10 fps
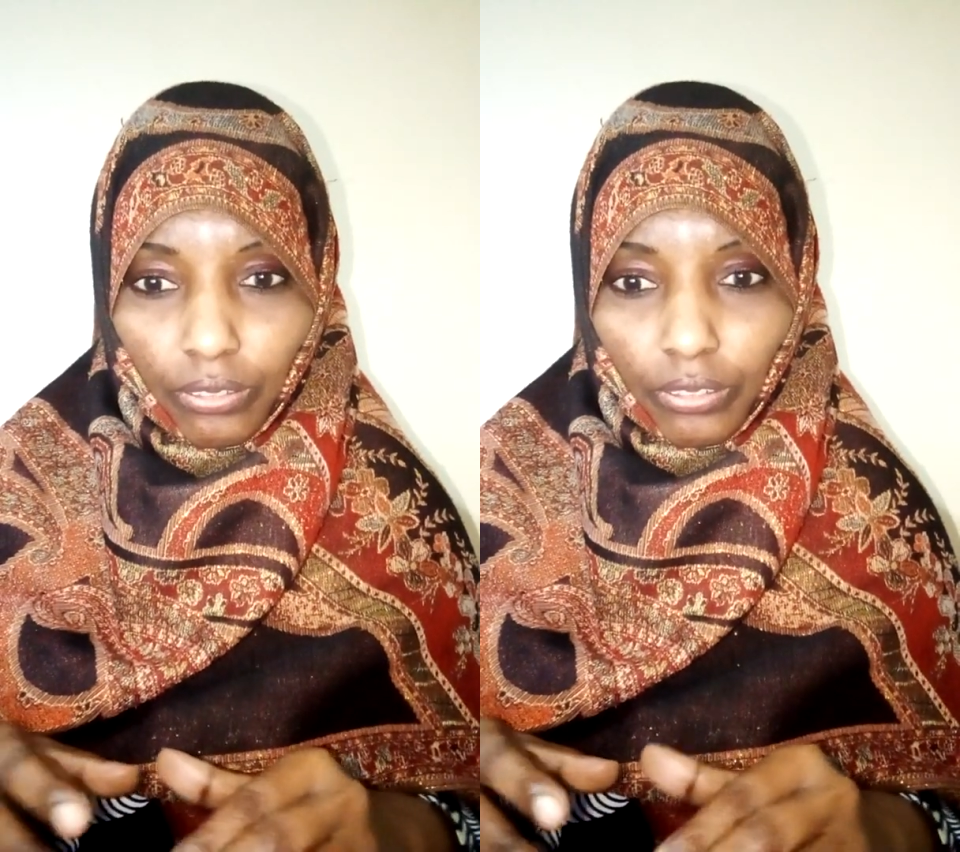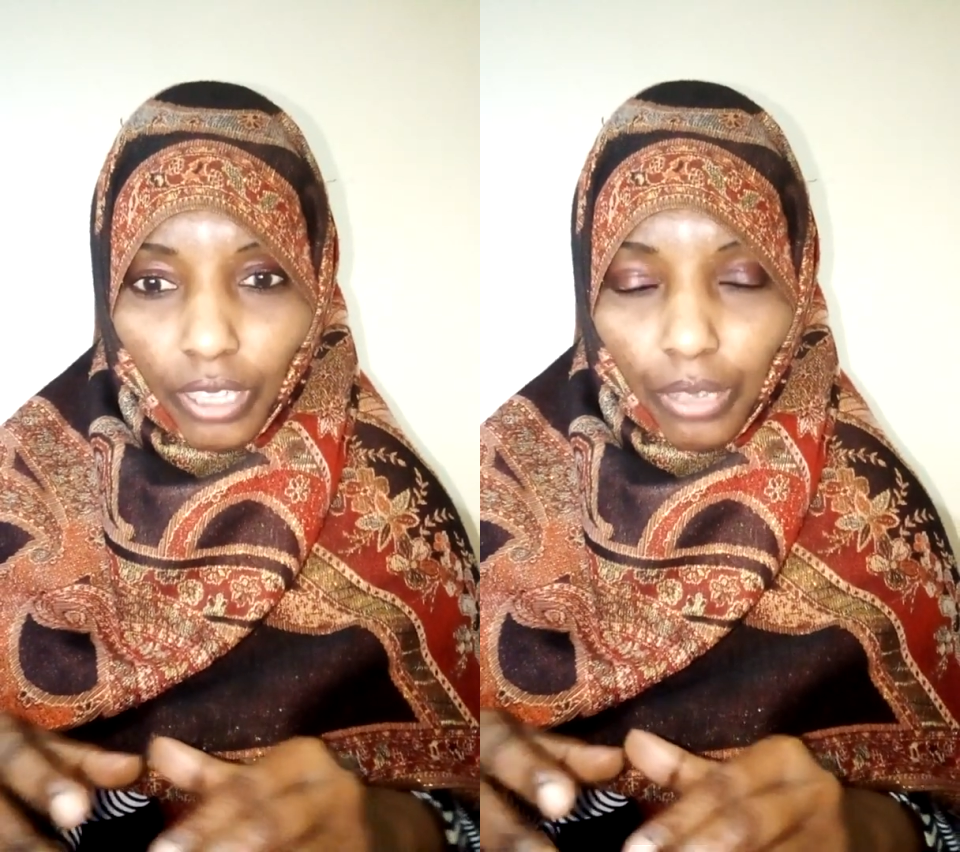
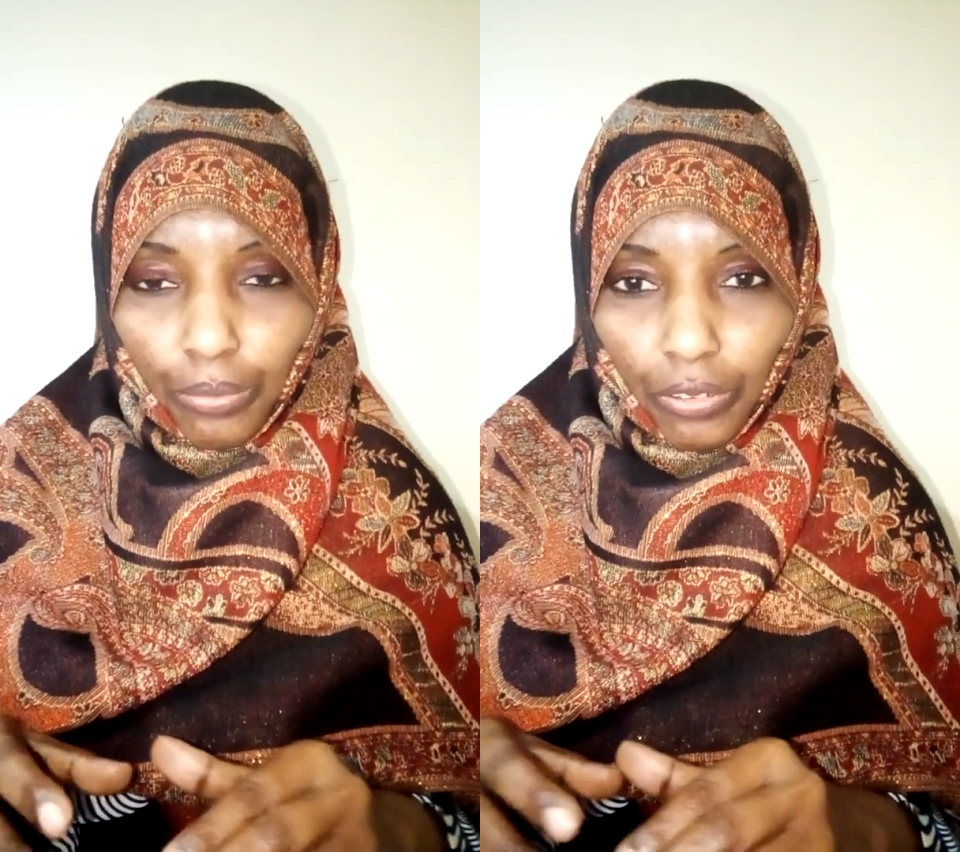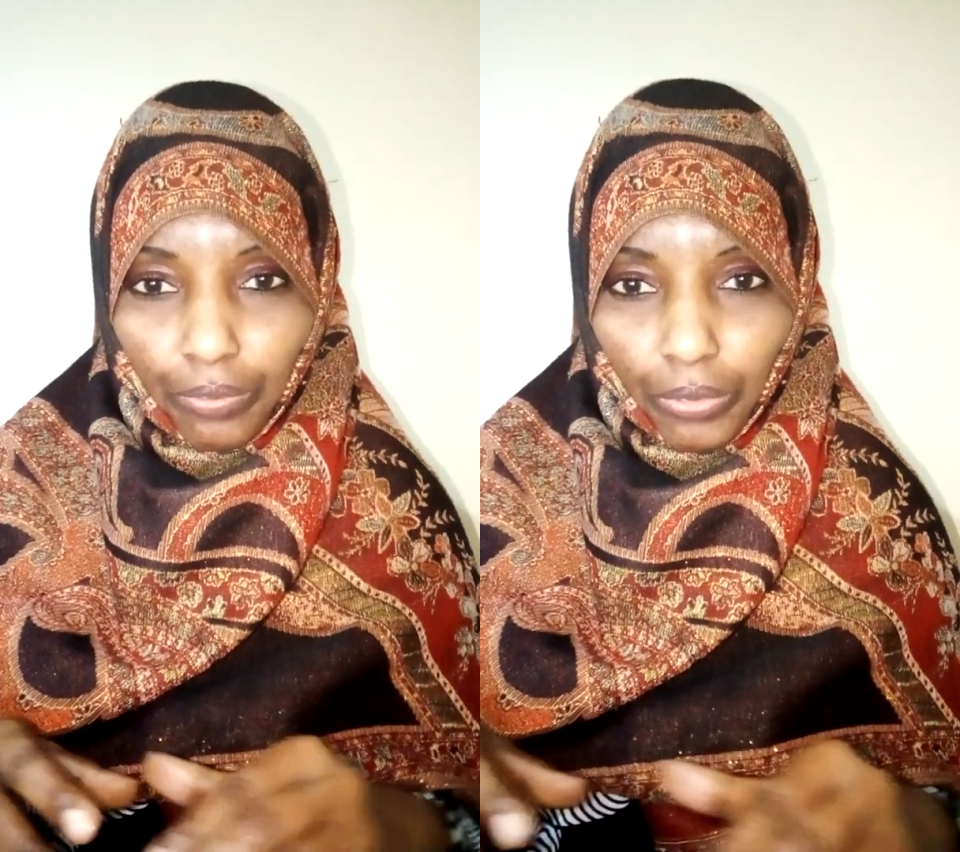type
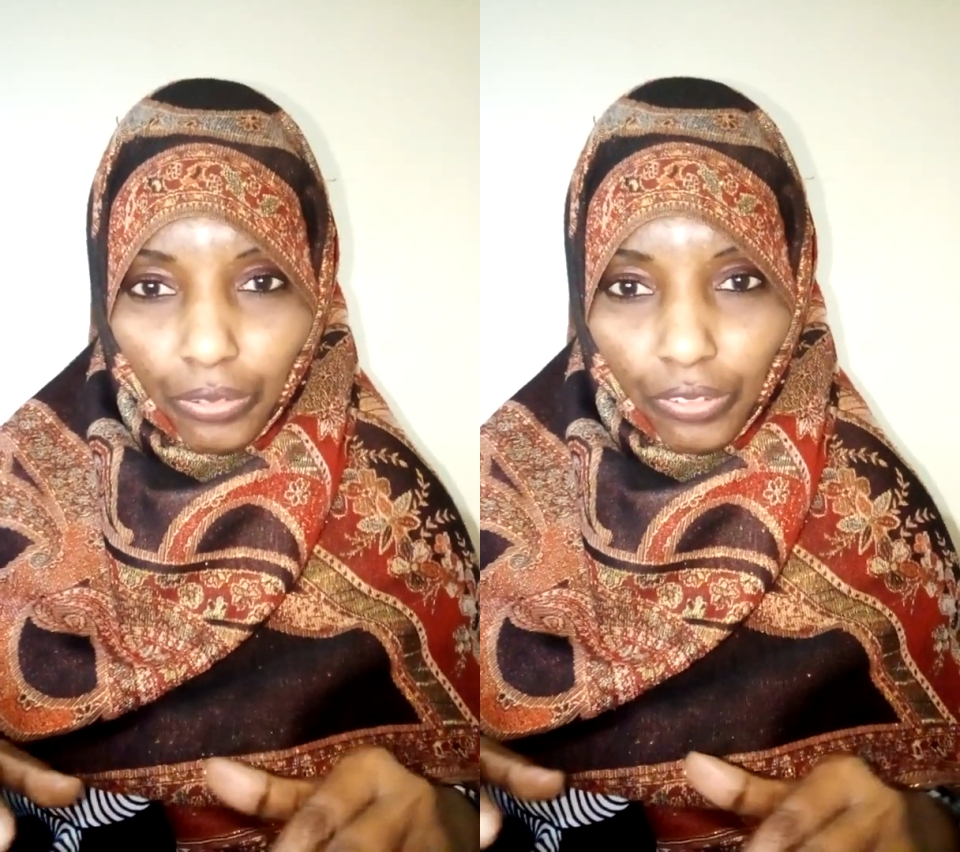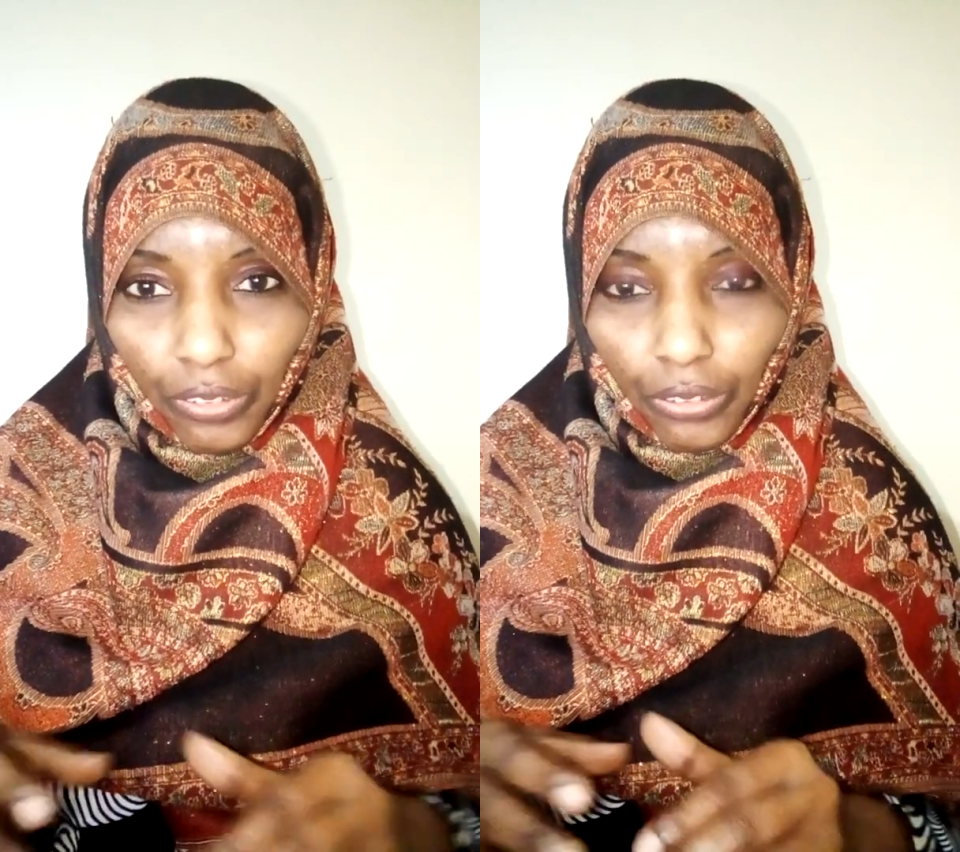of
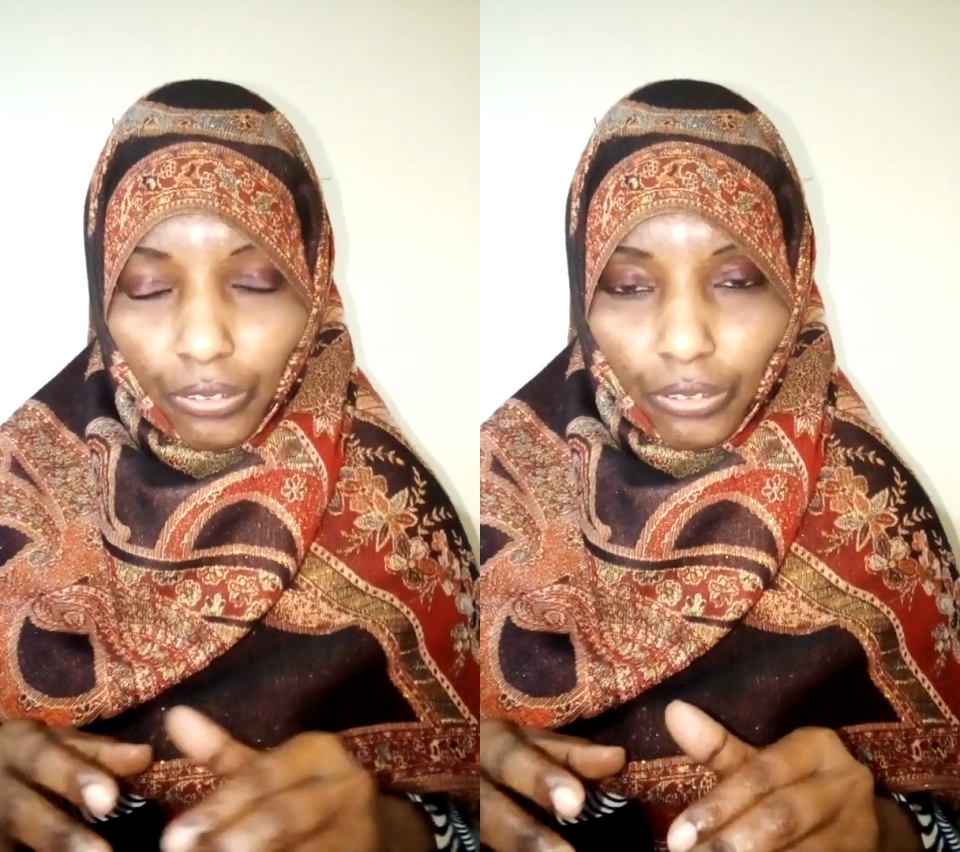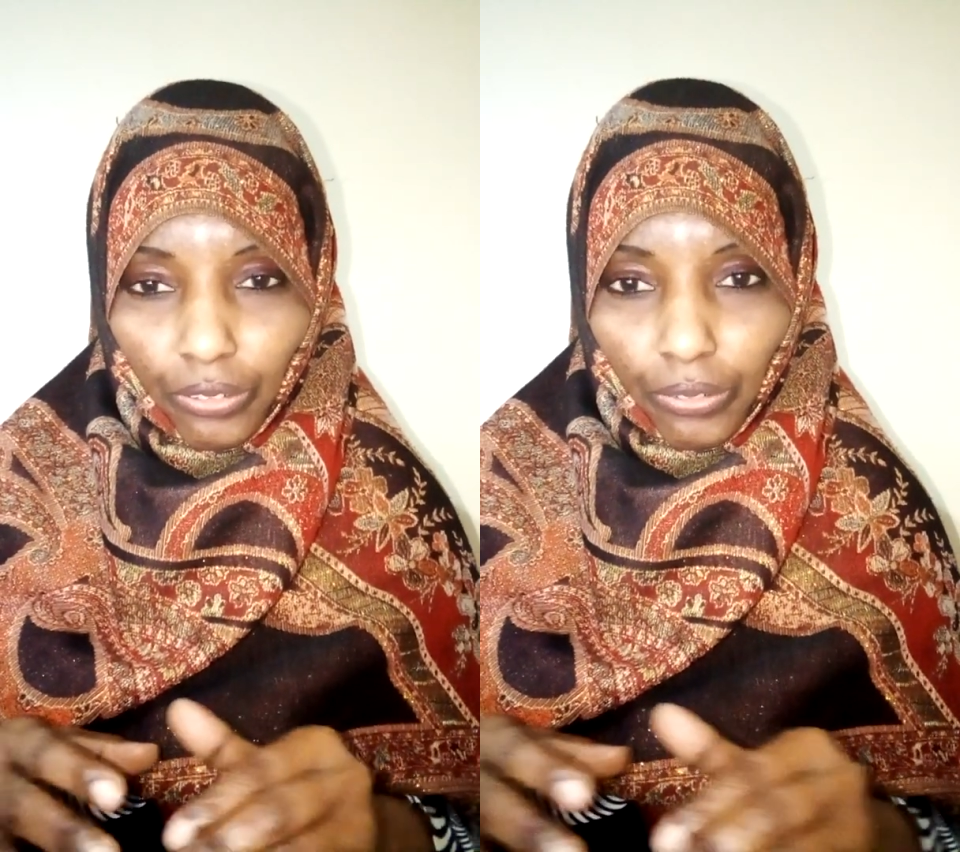
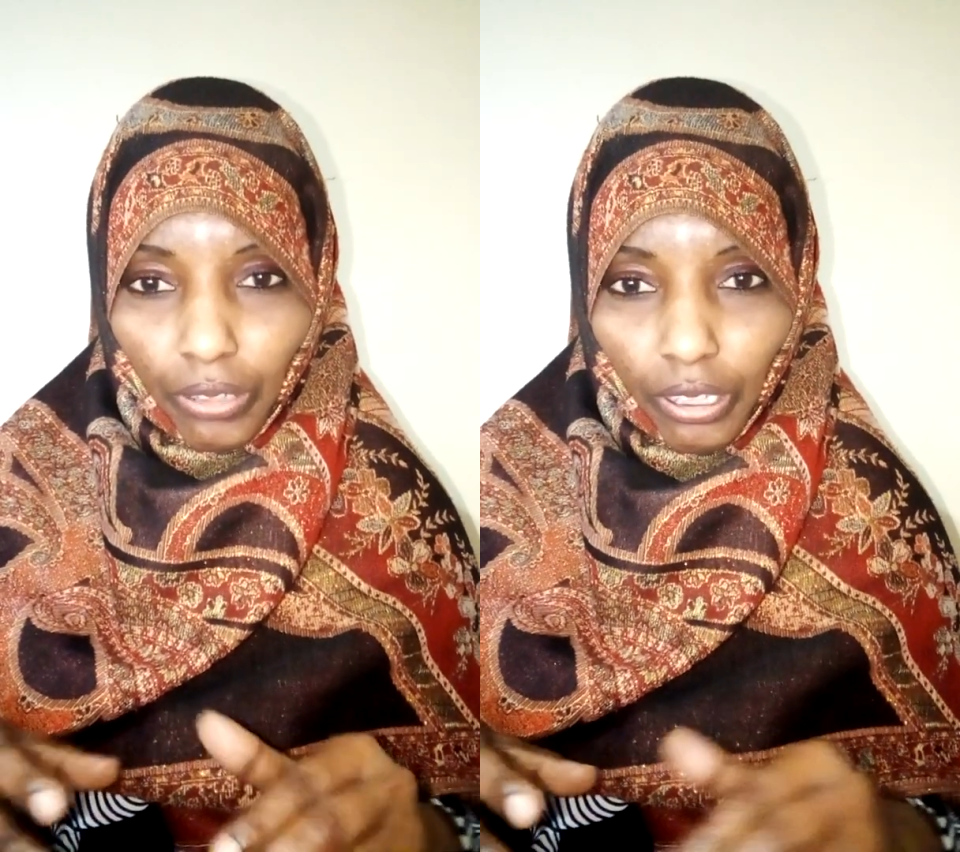prostitutions where